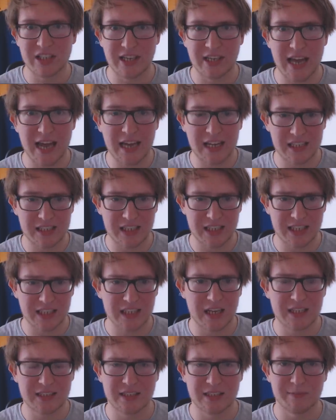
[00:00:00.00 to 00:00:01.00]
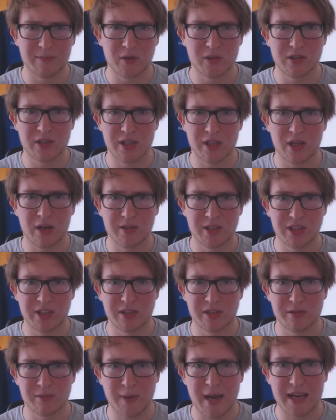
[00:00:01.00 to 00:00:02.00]
actually casted most of the
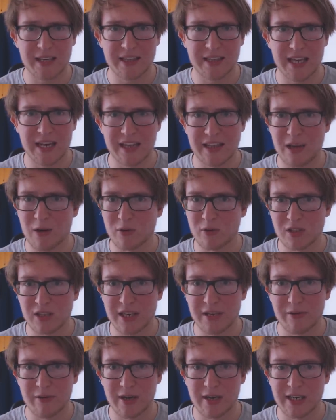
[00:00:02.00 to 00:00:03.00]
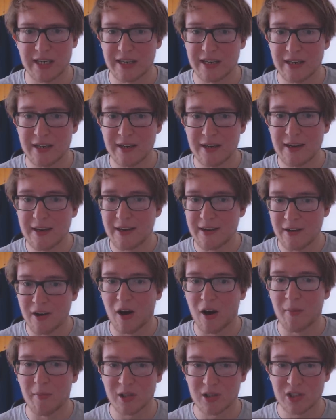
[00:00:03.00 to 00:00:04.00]
competitions back then, and there was literally
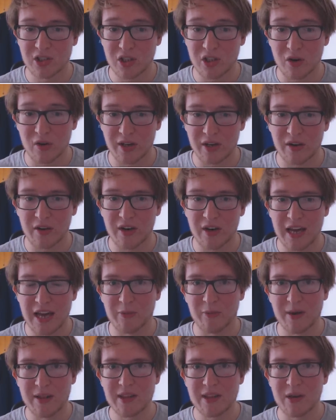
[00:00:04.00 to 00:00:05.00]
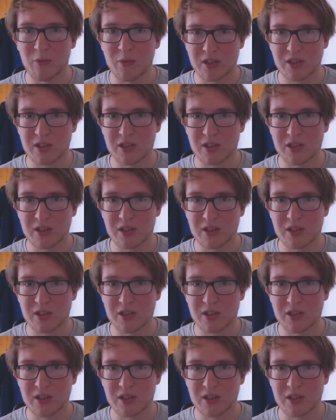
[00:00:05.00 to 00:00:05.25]
not much going on, and when there was